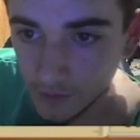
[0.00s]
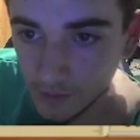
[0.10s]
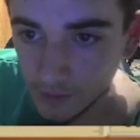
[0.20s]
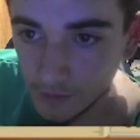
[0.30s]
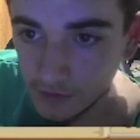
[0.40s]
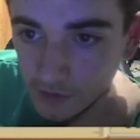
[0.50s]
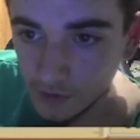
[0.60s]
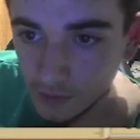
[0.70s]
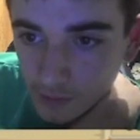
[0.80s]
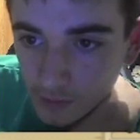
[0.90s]
which is
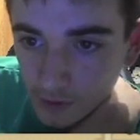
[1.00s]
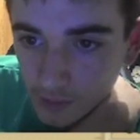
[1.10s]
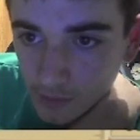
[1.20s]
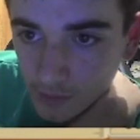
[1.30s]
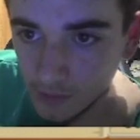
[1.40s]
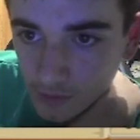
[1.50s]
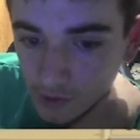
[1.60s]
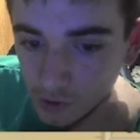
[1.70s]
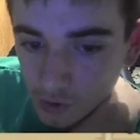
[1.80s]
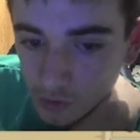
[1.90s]
not what I want to
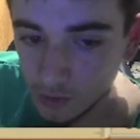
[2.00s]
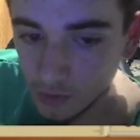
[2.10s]
do.